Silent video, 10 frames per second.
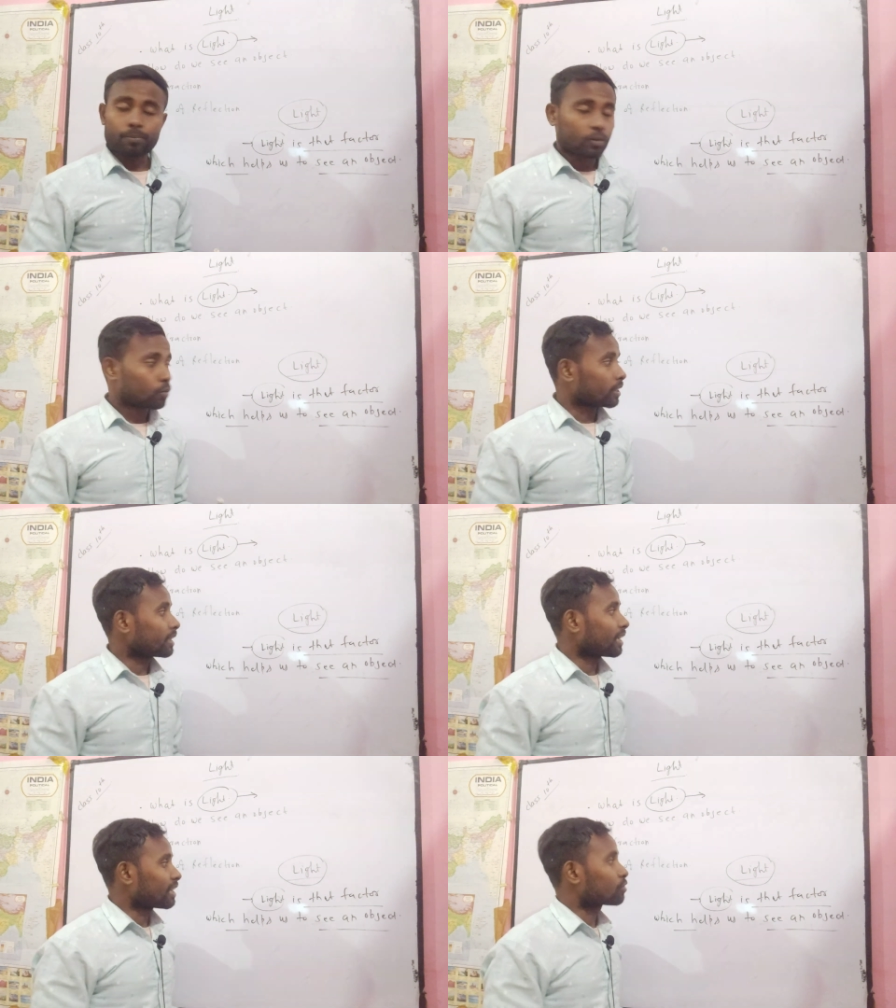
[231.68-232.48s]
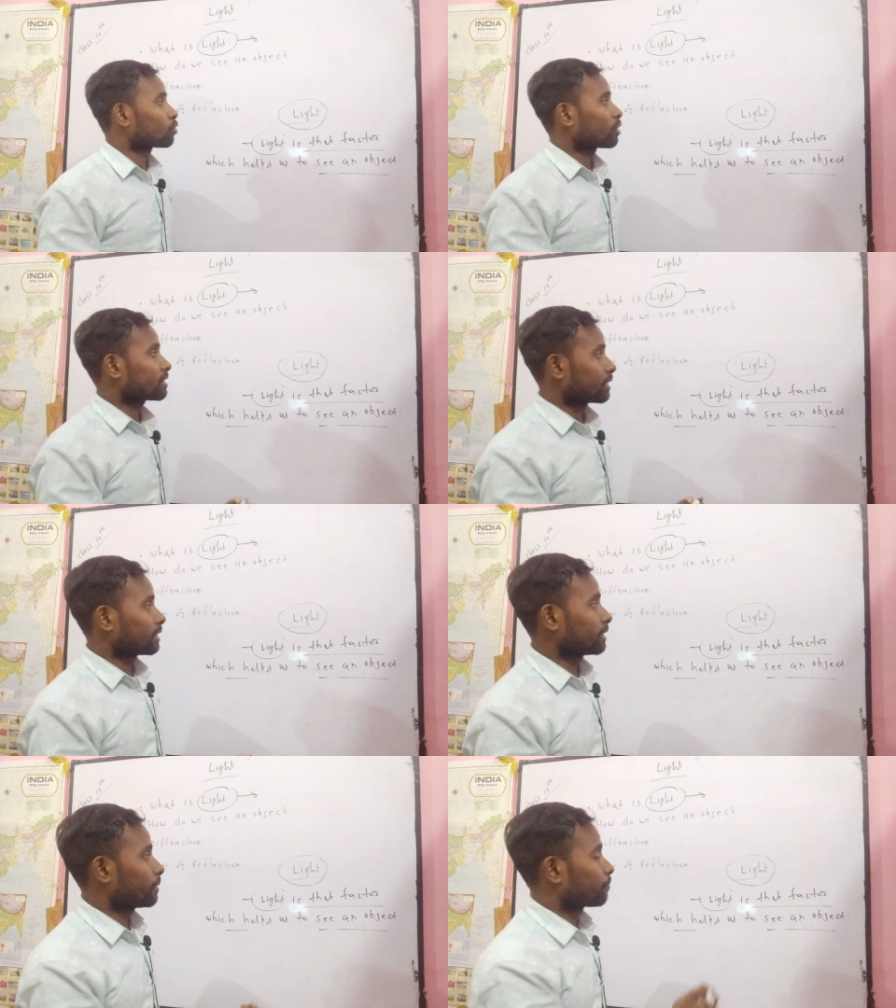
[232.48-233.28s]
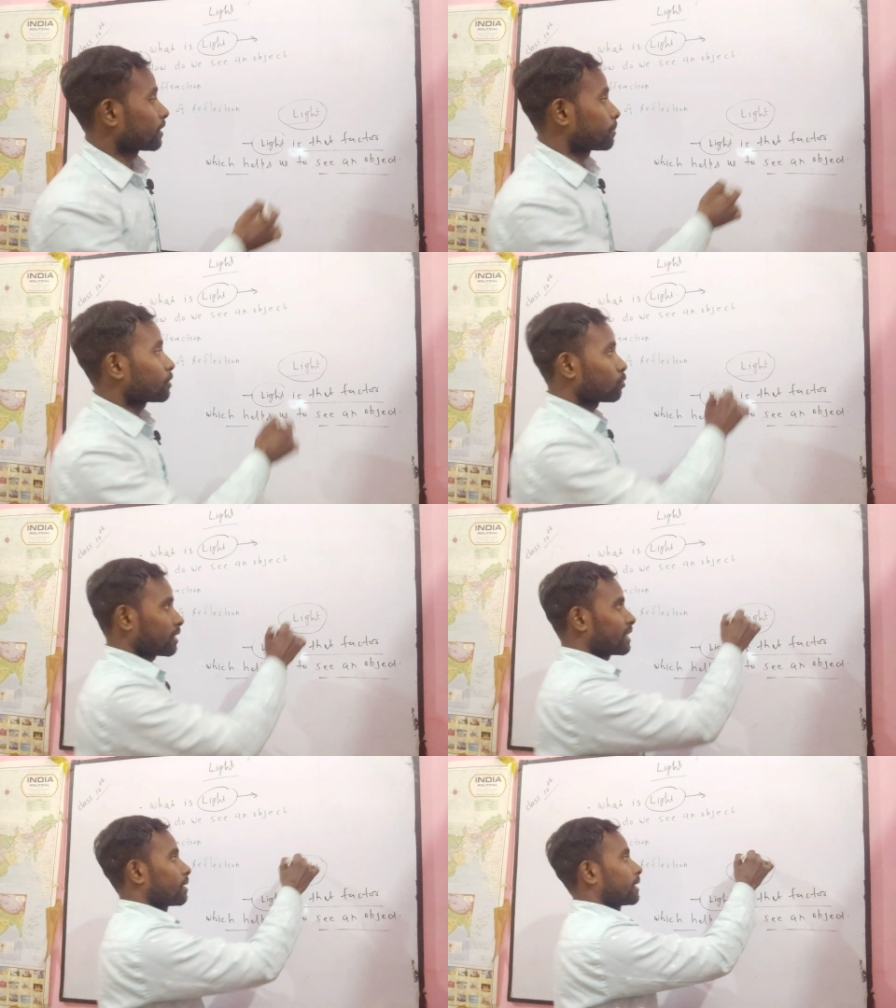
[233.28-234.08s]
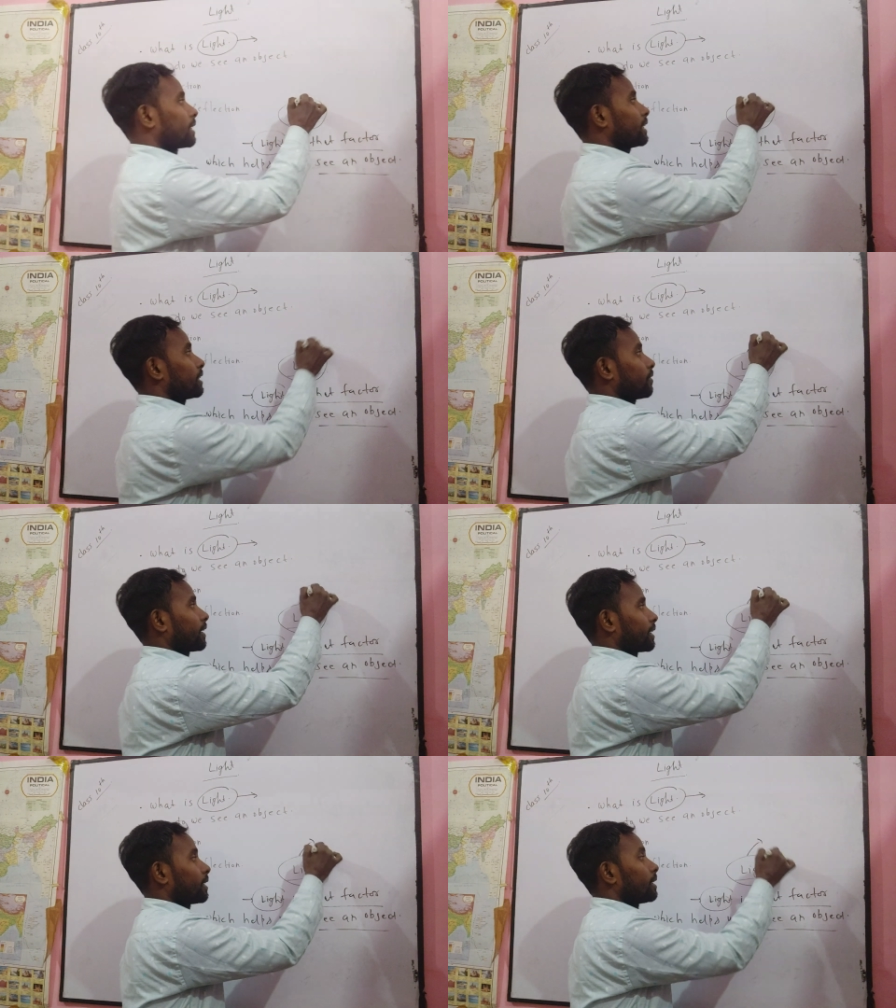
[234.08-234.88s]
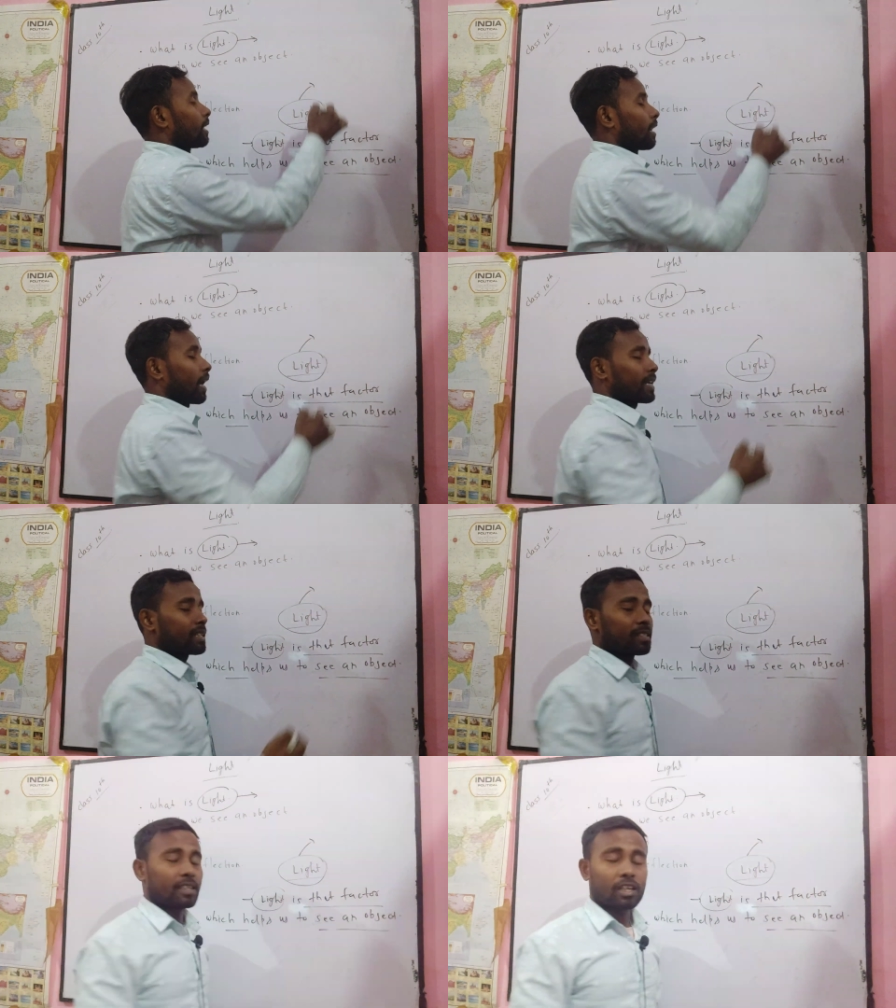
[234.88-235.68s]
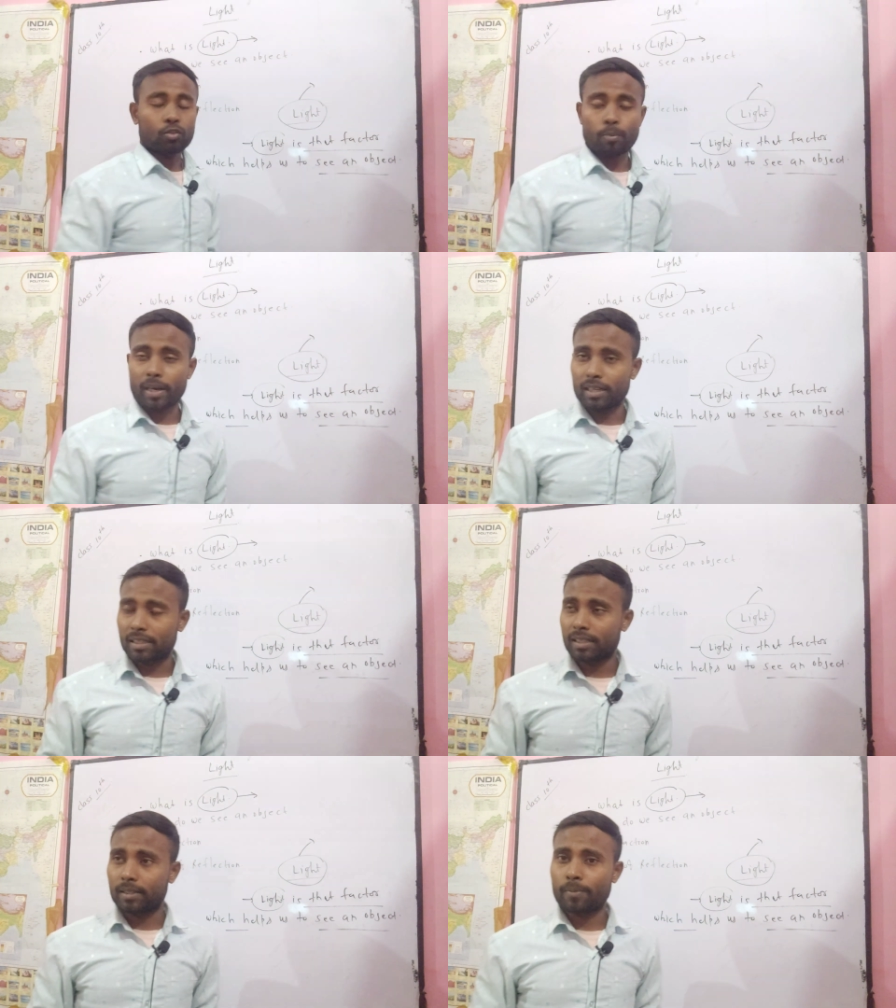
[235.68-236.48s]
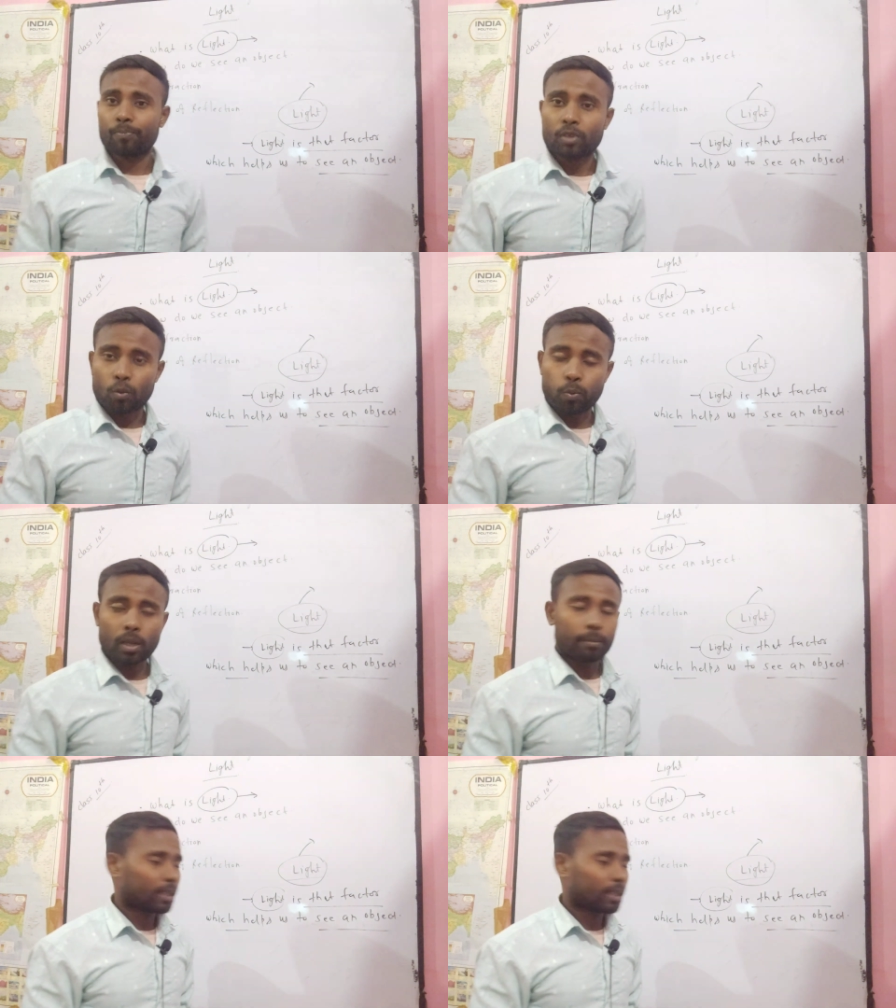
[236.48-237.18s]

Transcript: you can also study. That means you can again define light is electromagnetic wave.